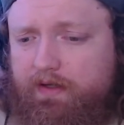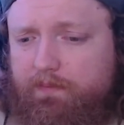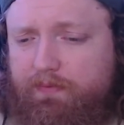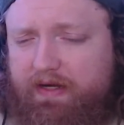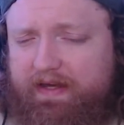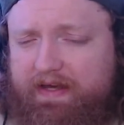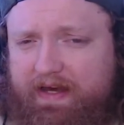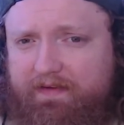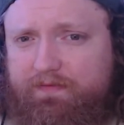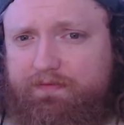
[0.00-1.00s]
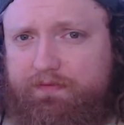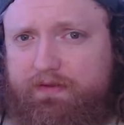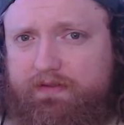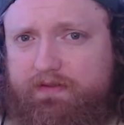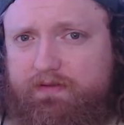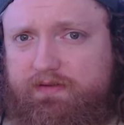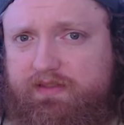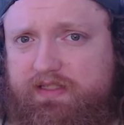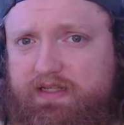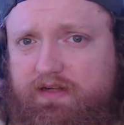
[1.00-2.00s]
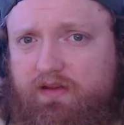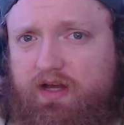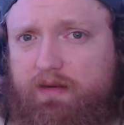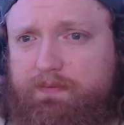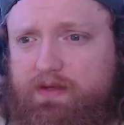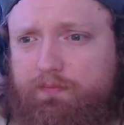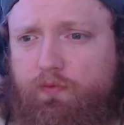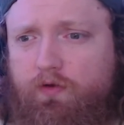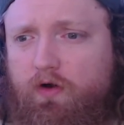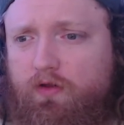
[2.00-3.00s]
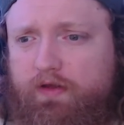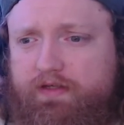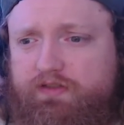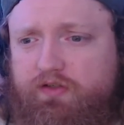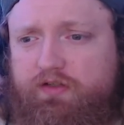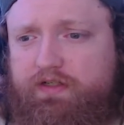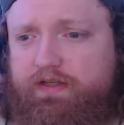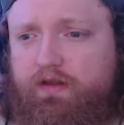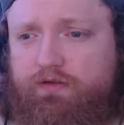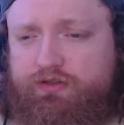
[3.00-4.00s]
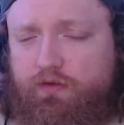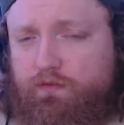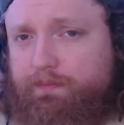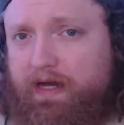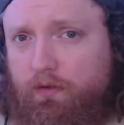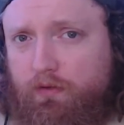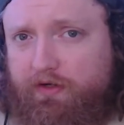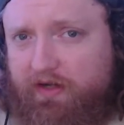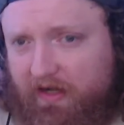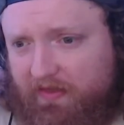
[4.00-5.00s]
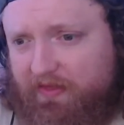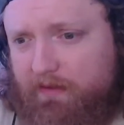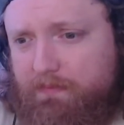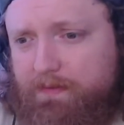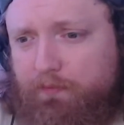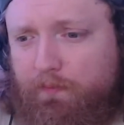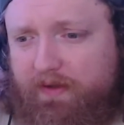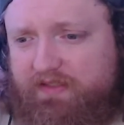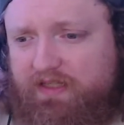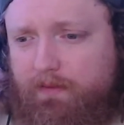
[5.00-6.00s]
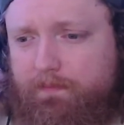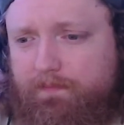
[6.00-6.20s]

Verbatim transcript: but I have seen a lot of people calling certain killers overpowered, and I think people mix up